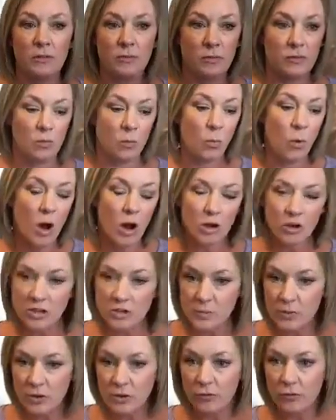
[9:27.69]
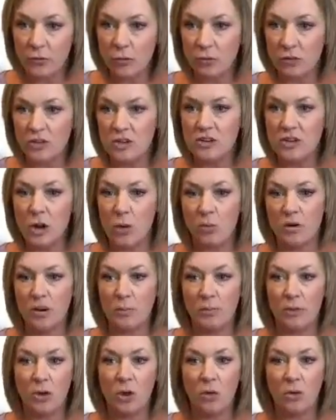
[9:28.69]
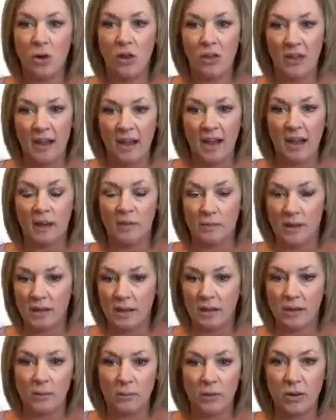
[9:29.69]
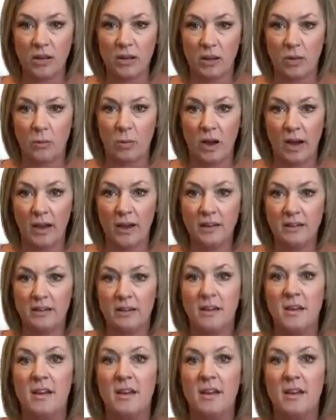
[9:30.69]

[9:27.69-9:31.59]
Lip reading: the water's beautiful, you don't want to blow all that out and make it completely white,